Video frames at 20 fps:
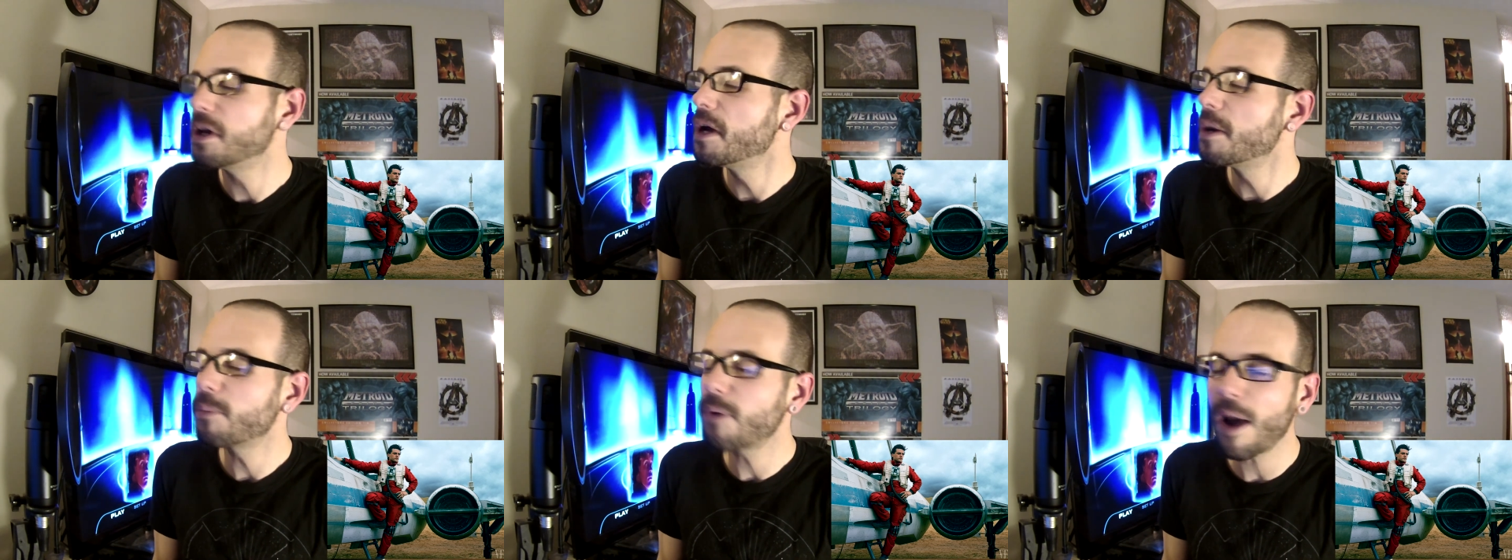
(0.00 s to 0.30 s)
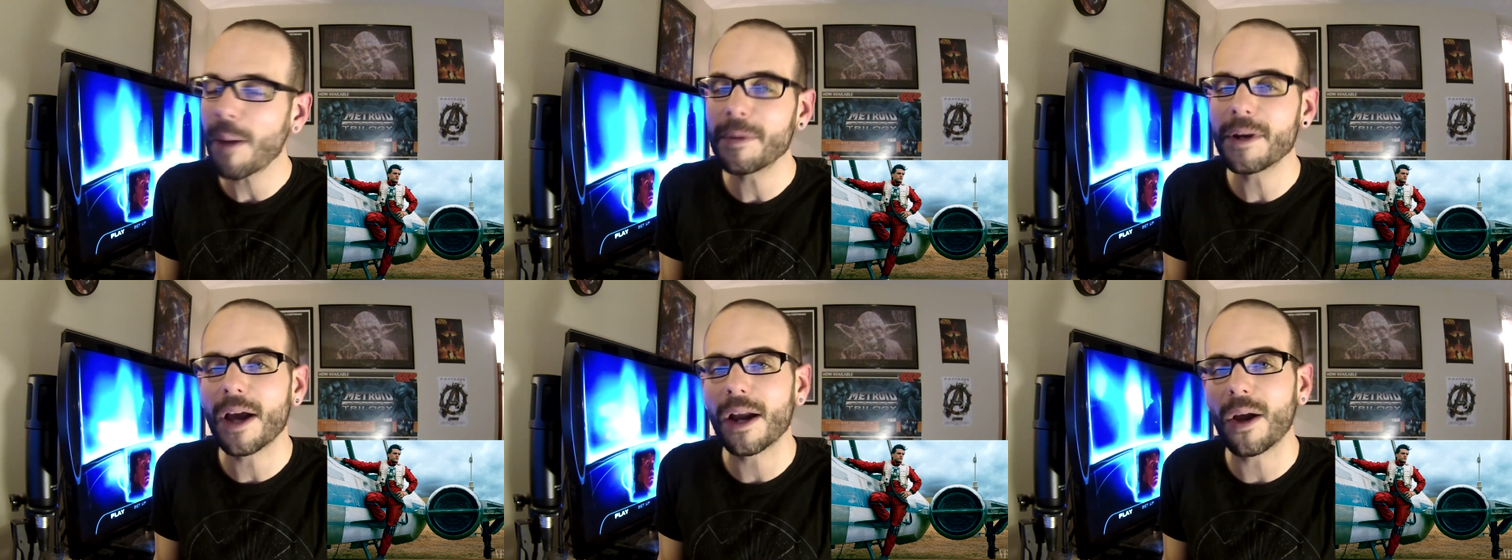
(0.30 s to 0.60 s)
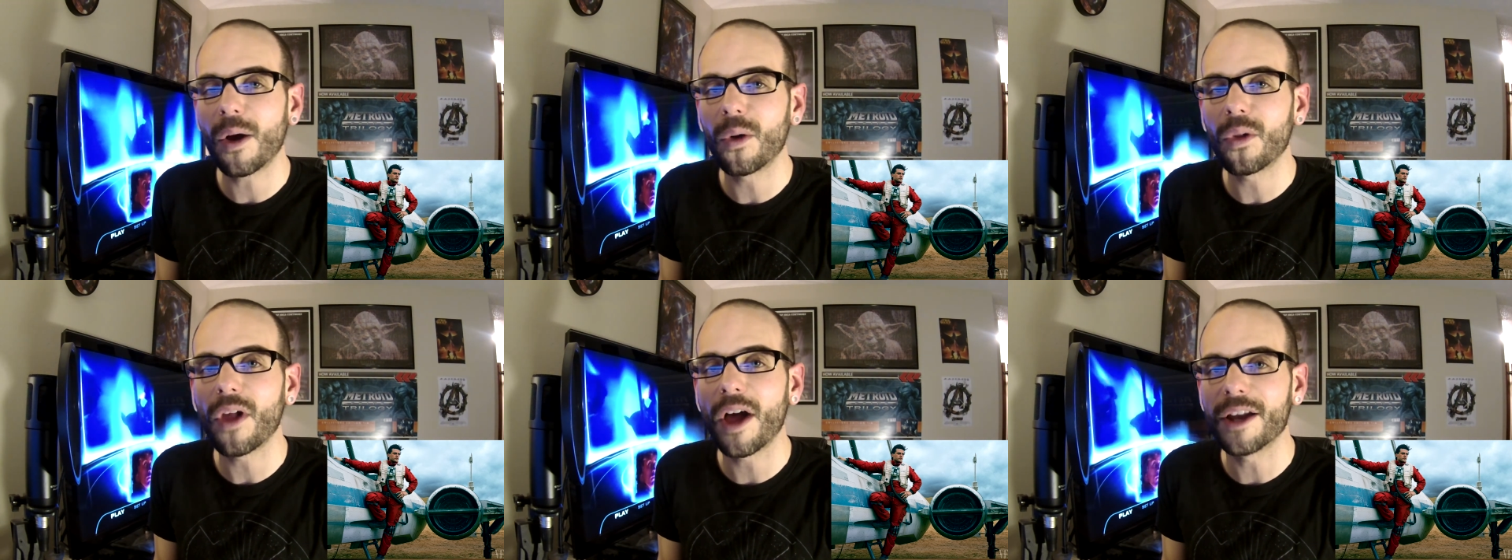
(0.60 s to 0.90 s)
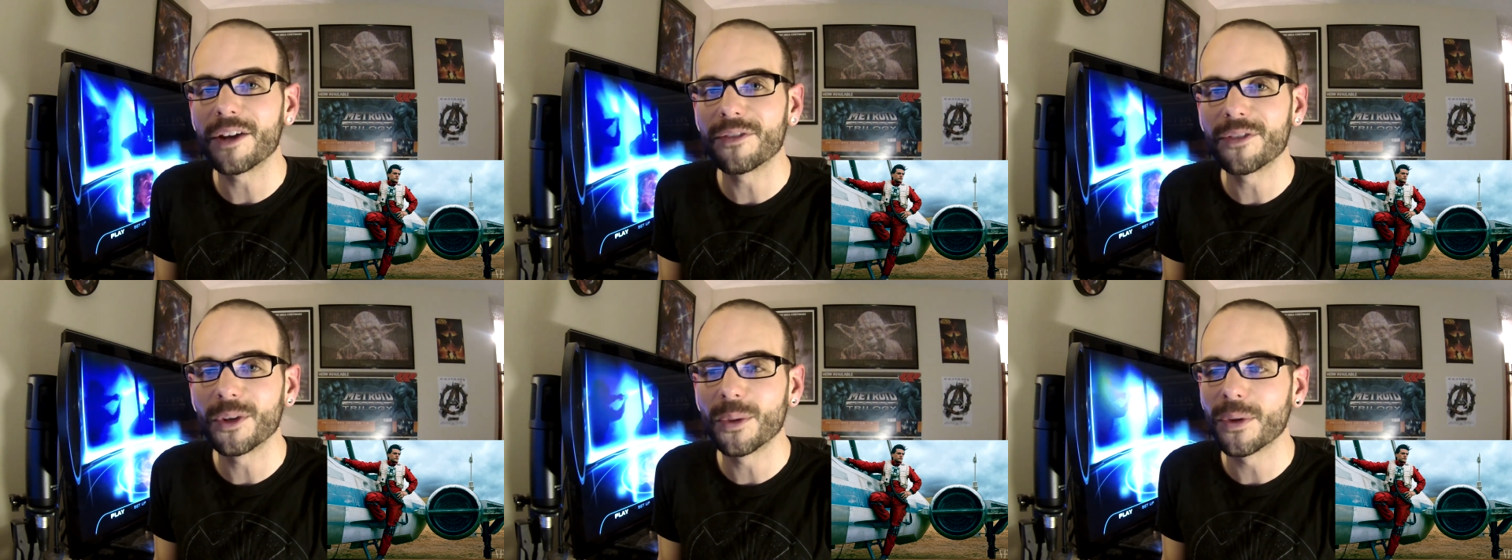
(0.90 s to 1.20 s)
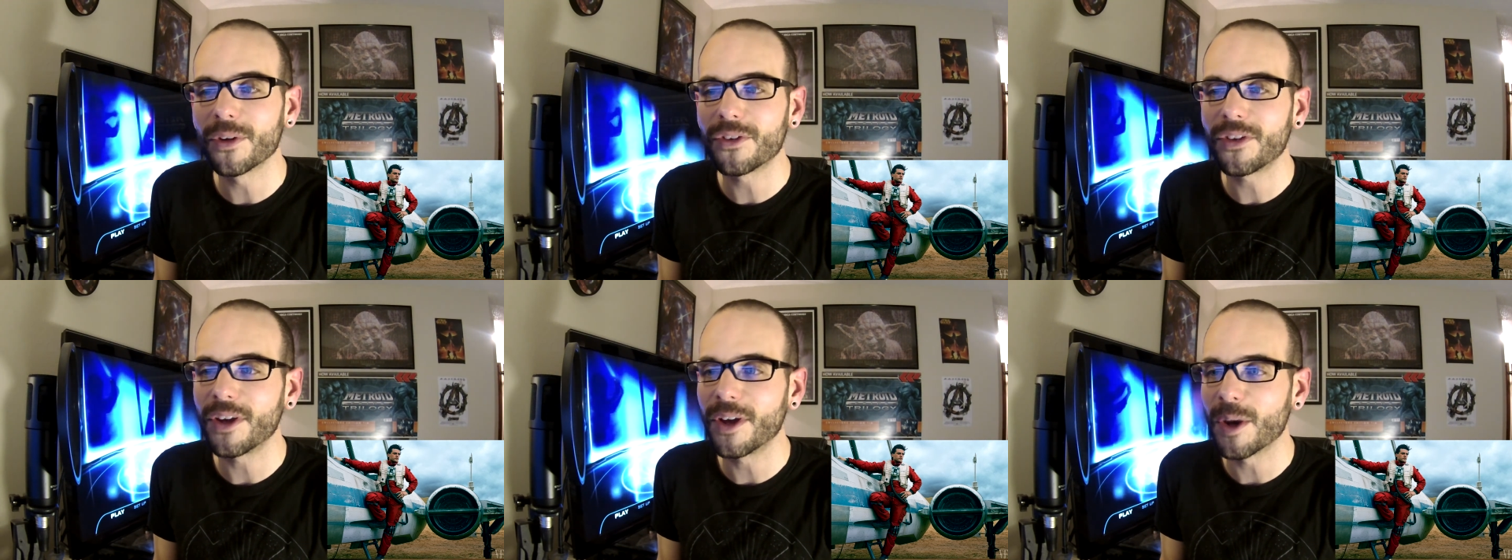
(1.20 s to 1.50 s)
Probably not a whole lot of
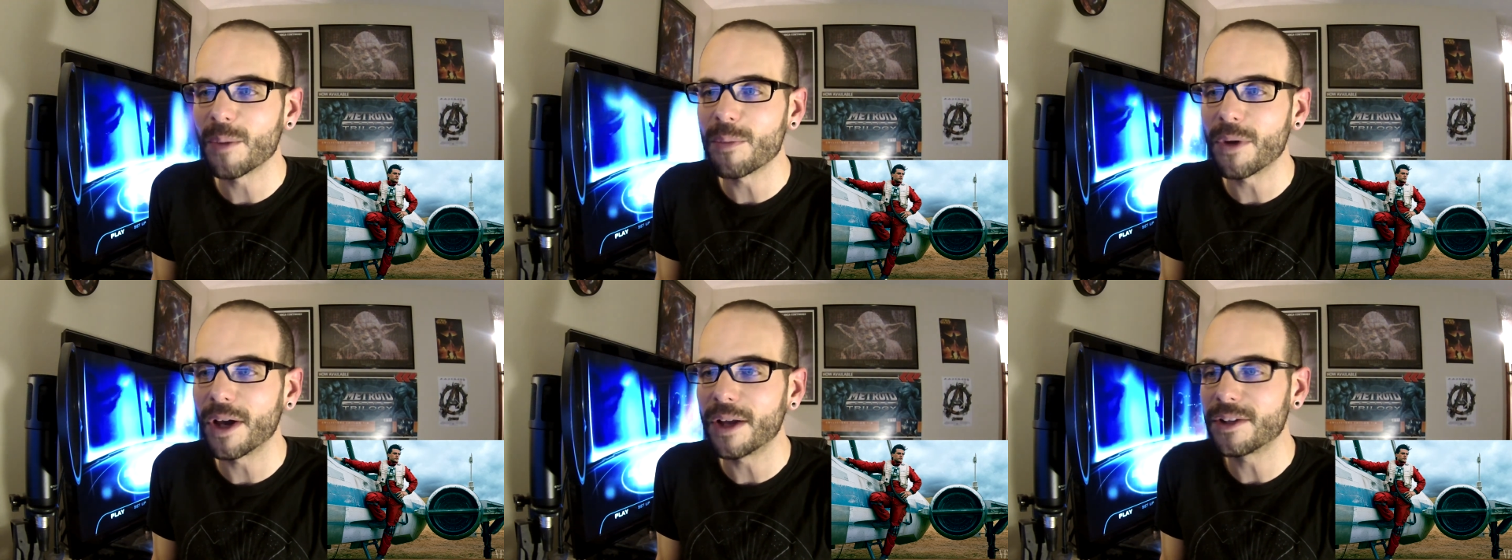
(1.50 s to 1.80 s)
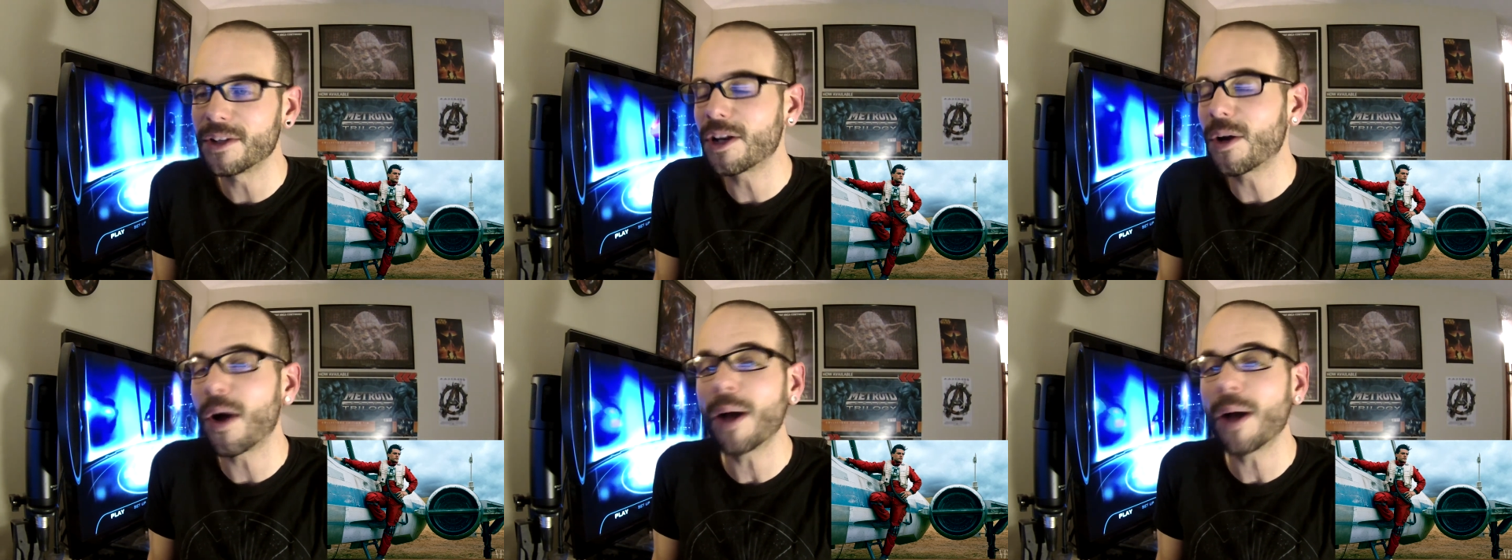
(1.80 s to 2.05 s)
viewers here, but, you know,